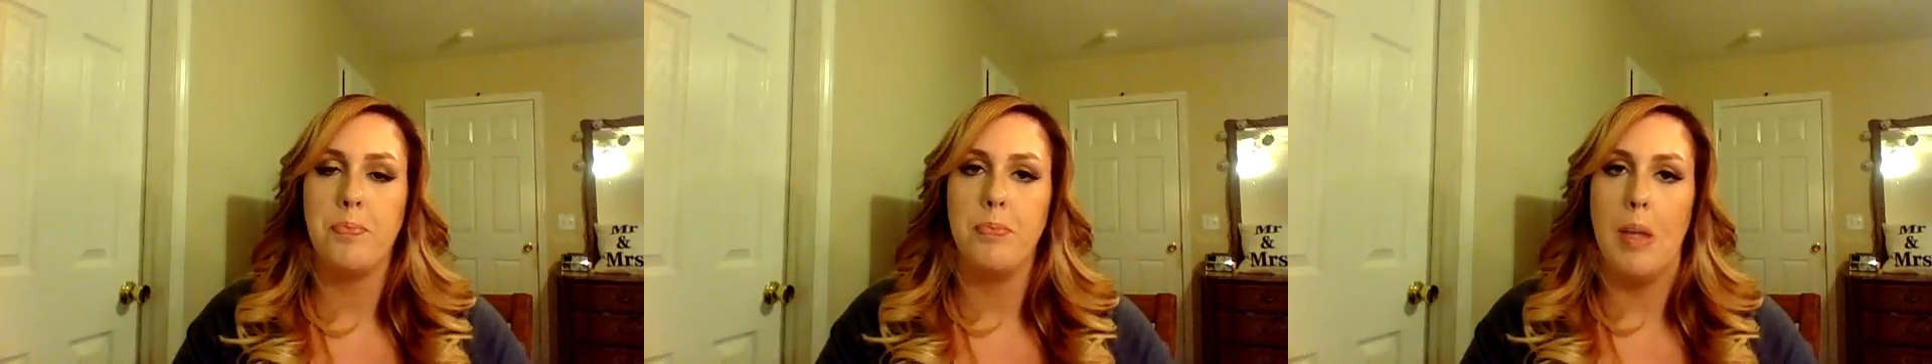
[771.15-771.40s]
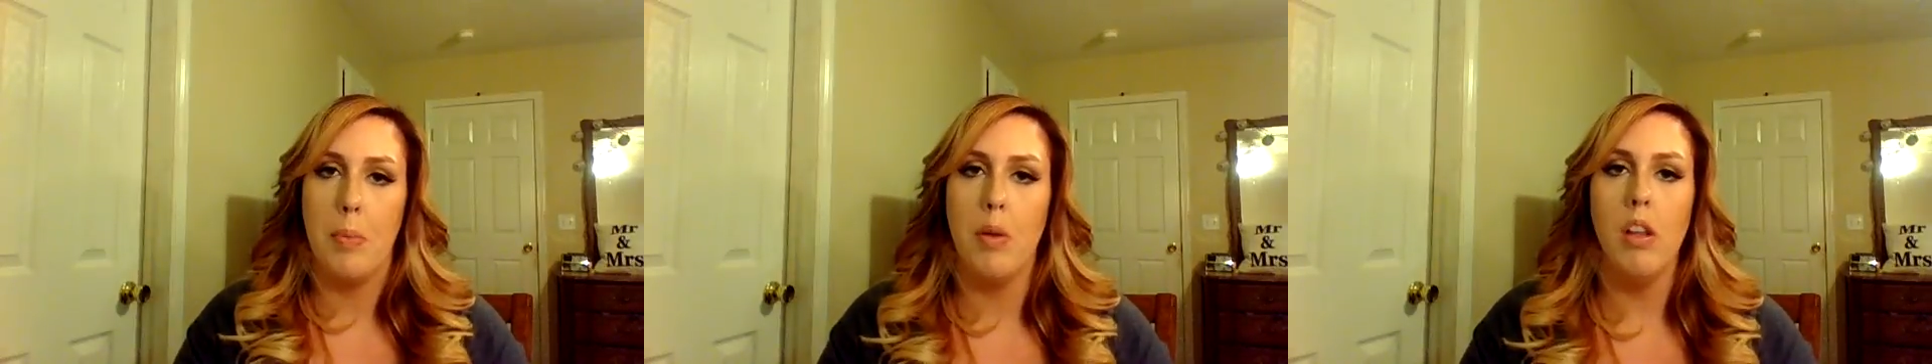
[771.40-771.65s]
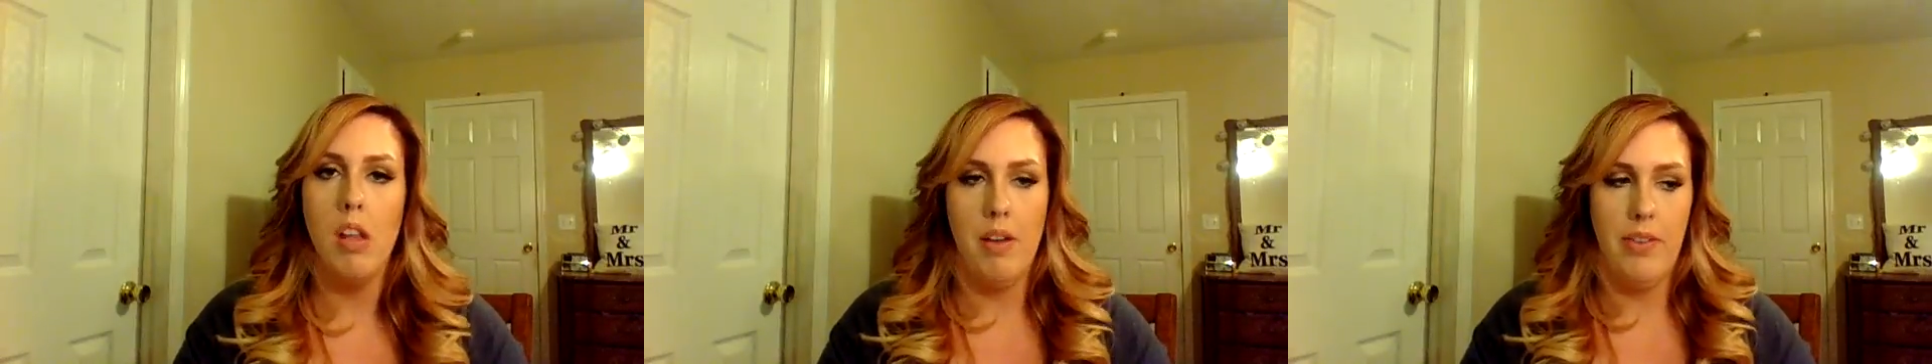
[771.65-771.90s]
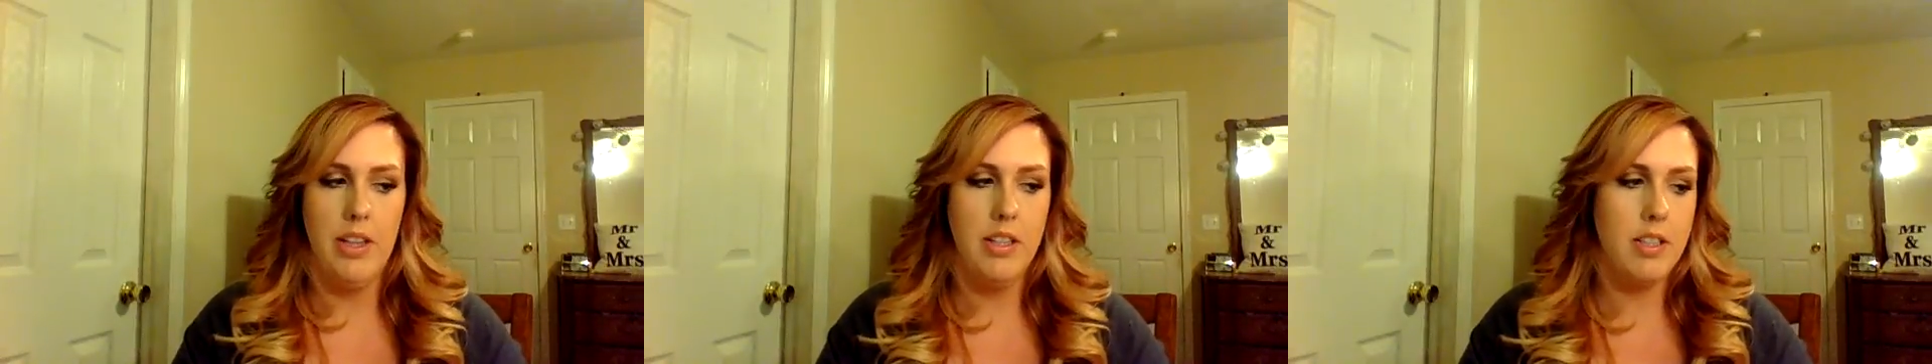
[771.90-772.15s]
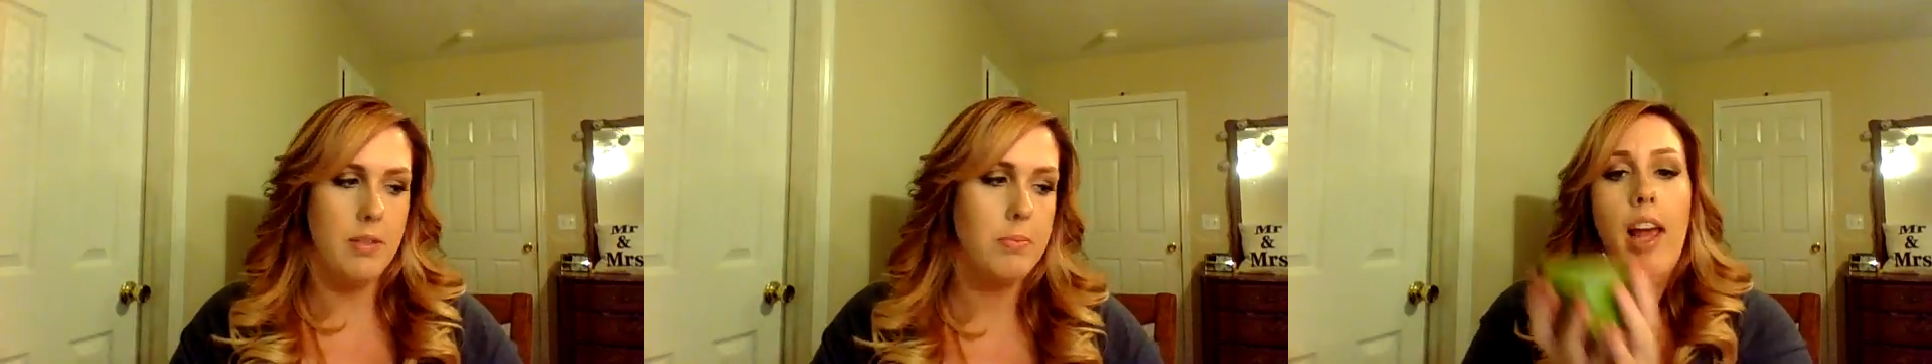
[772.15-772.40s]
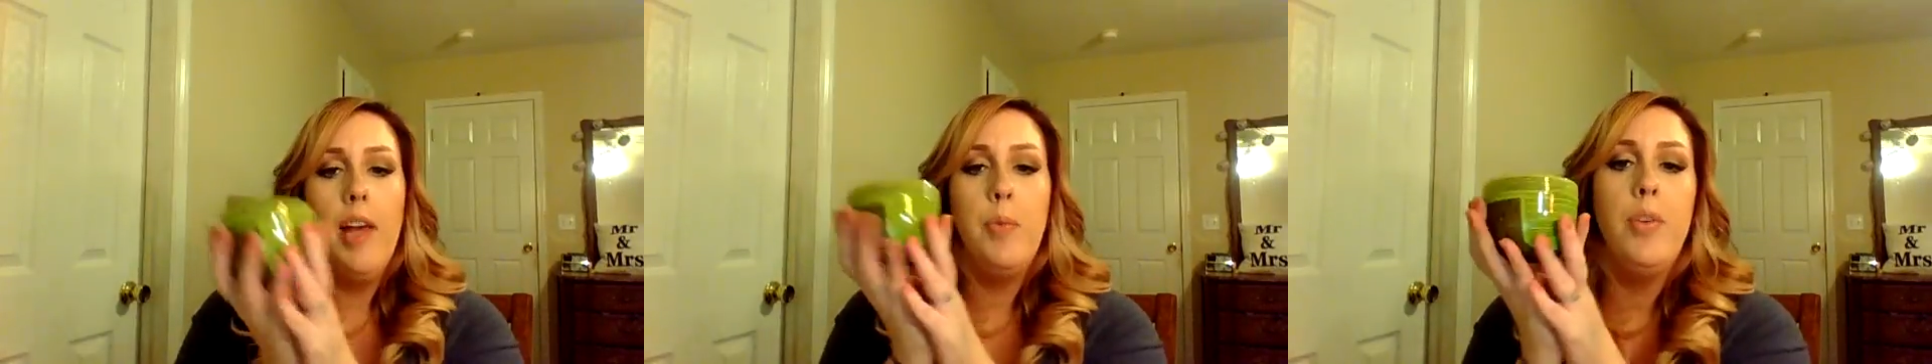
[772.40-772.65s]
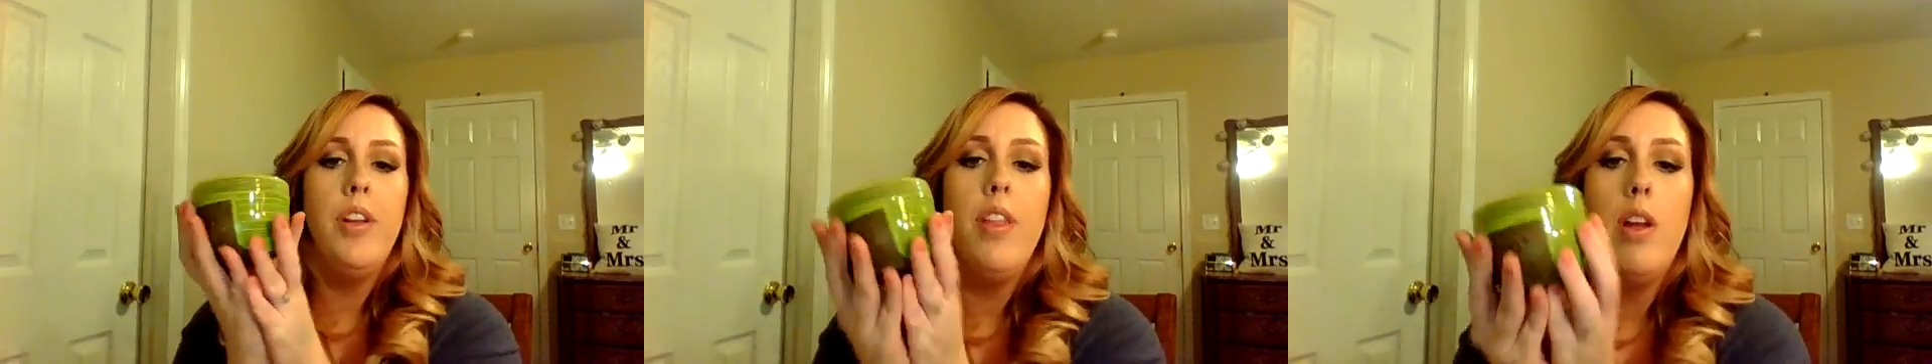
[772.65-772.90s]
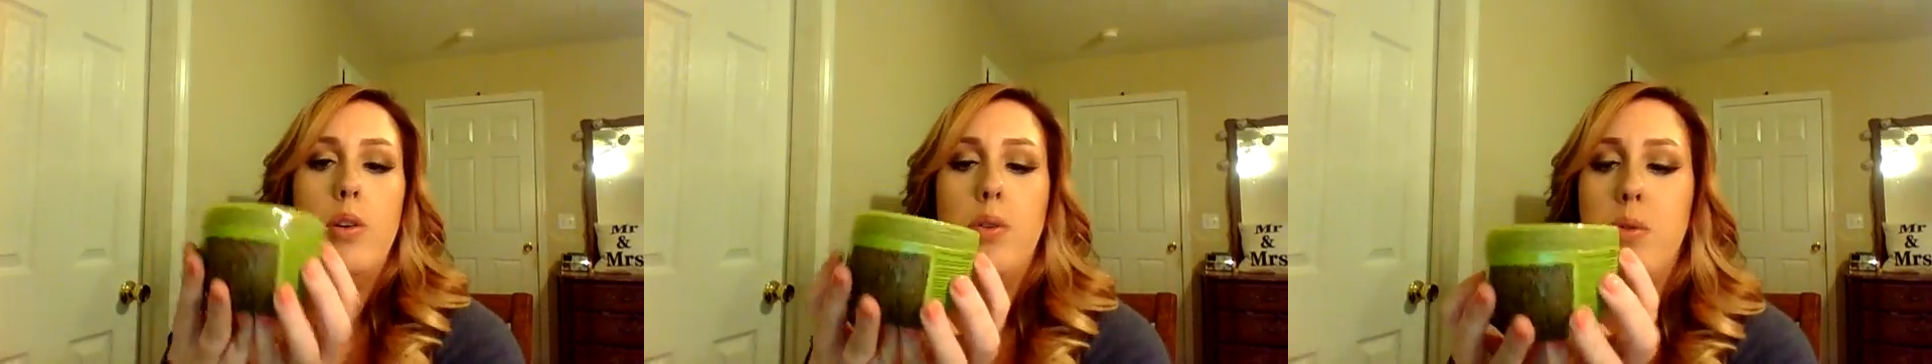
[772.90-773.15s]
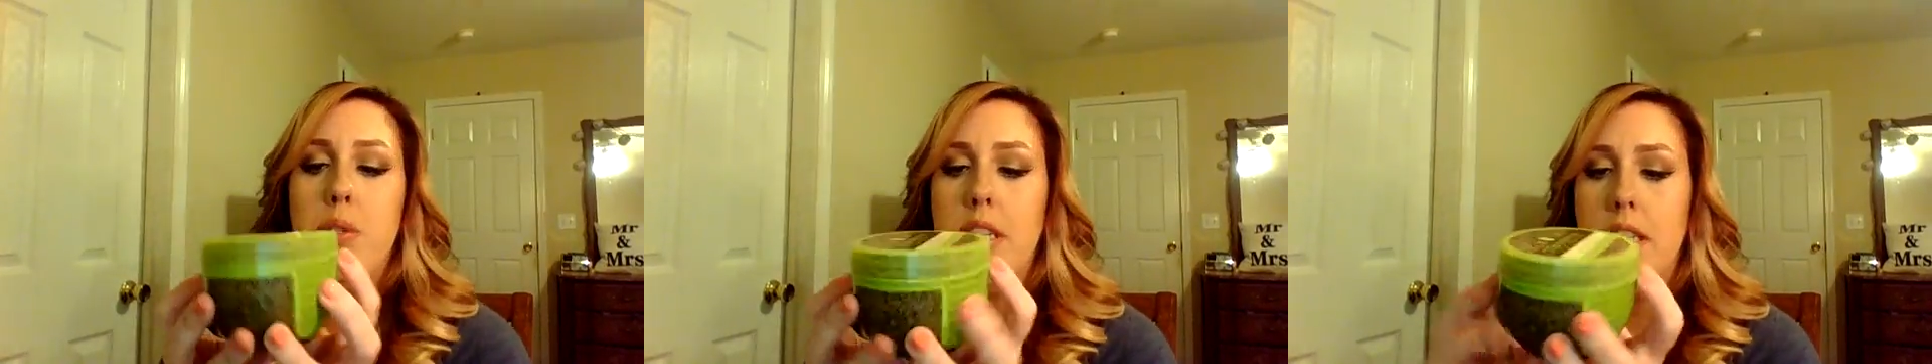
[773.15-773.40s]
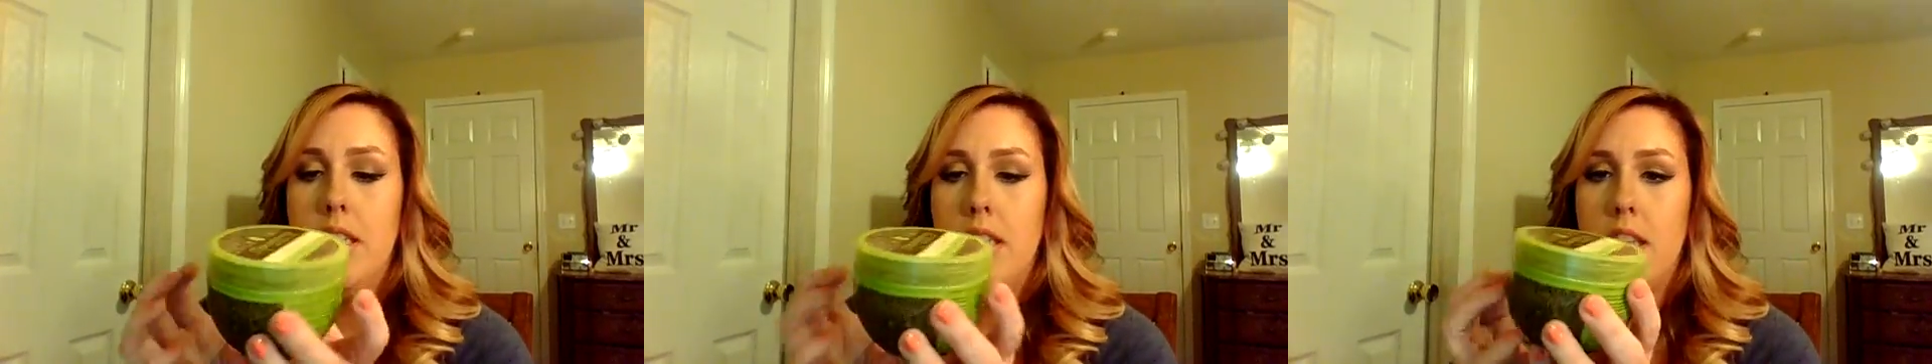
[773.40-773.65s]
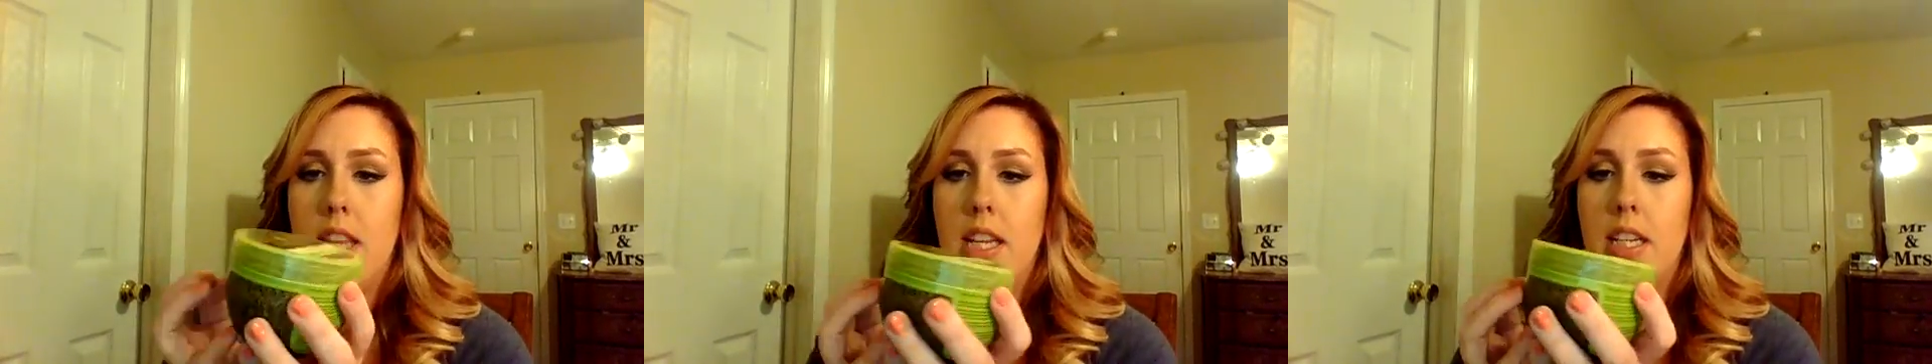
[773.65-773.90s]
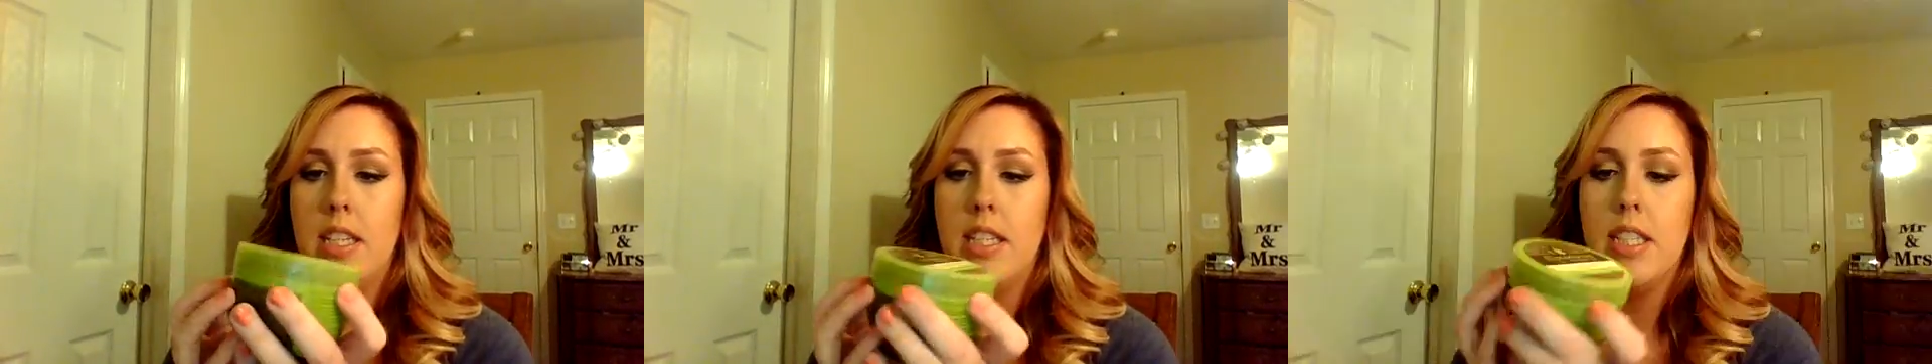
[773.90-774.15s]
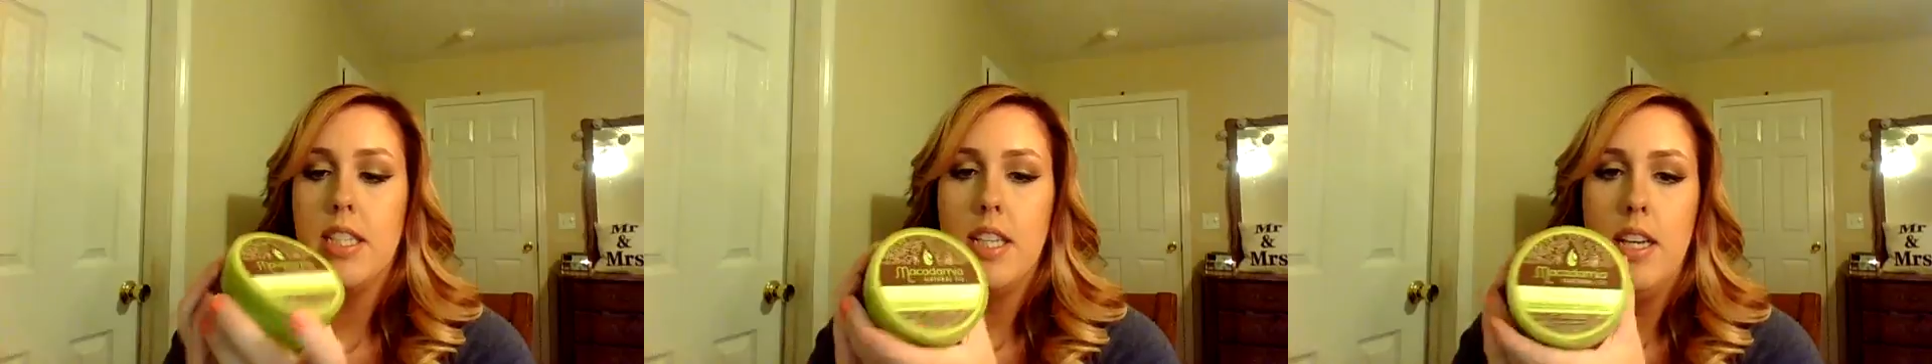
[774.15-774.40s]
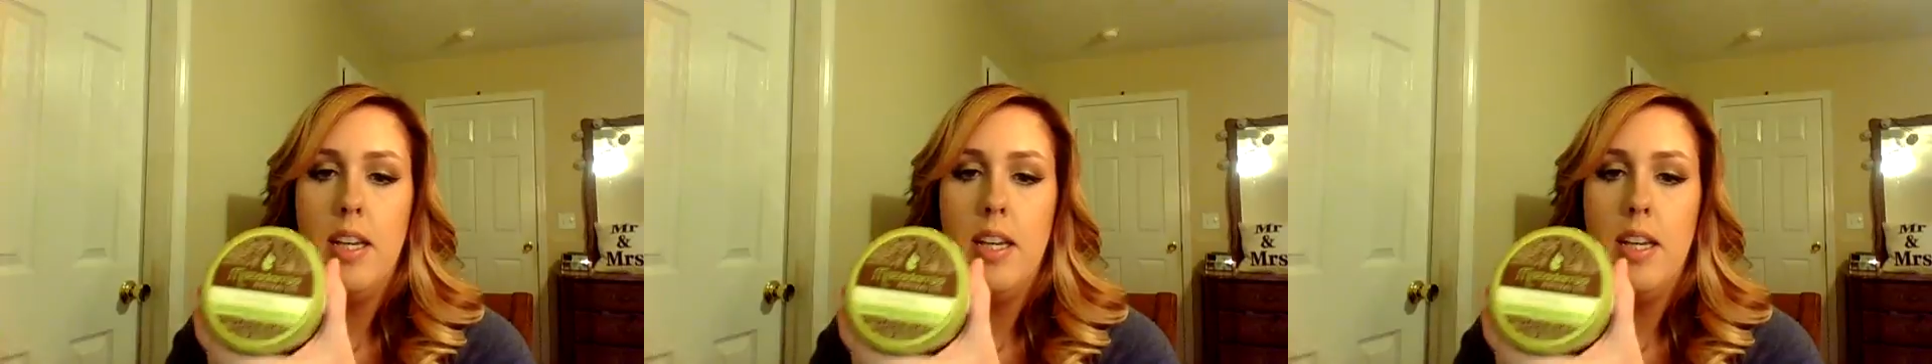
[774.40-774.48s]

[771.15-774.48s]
People love it. And one of those is this